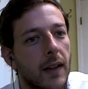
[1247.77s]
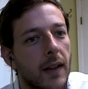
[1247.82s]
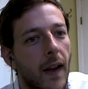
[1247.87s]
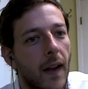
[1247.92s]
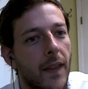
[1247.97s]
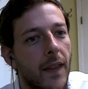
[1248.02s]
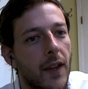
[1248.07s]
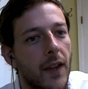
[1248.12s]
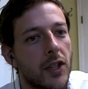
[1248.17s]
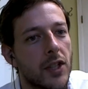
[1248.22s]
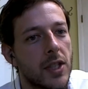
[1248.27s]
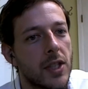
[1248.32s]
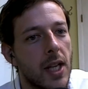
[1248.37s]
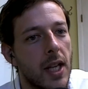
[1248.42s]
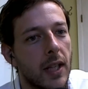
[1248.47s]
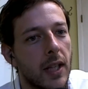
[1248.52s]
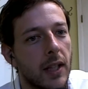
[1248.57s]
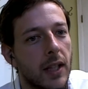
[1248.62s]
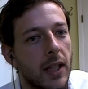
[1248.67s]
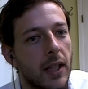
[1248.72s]
and then just
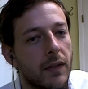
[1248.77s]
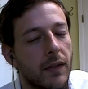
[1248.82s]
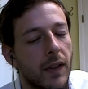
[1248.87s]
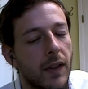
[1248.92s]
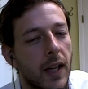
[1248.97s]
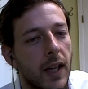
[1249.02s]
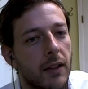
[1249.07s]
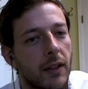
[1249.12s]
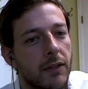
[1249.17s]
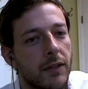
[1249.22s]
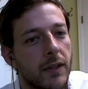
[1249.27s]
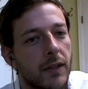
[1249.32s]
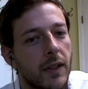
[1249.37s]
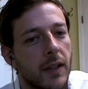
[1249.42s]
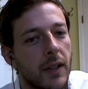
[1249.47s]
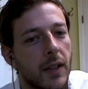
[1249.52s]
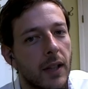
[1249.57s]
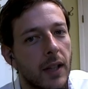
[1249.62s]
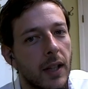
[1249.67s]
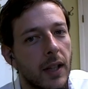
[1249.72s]
take on e5.
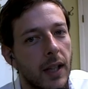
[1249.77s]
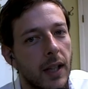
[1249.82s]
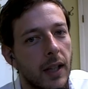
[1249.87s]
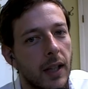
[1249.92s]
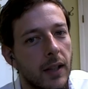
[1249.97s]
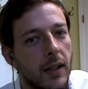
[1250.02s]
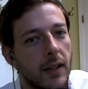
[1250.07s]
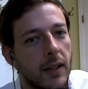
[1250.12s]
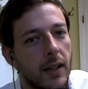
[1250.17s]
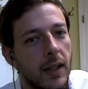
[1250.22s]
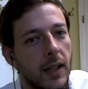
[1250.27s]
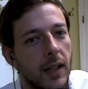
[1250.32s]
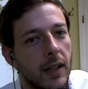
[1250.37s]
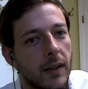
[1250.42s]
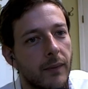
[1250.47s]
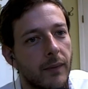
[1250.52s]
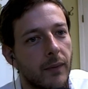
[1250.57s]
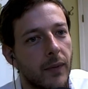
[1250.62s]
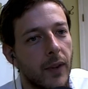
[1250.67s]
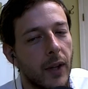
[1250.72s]
And yeah,
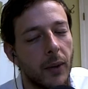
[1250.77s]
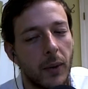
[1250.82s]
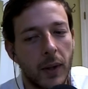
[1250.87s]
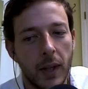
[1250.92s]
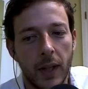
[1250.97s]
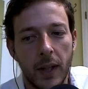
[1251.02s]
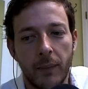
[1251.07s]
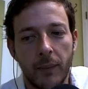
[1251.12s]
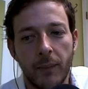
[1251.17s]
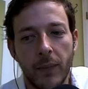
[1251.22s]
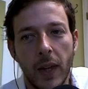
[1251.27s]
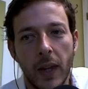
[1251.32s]
okay.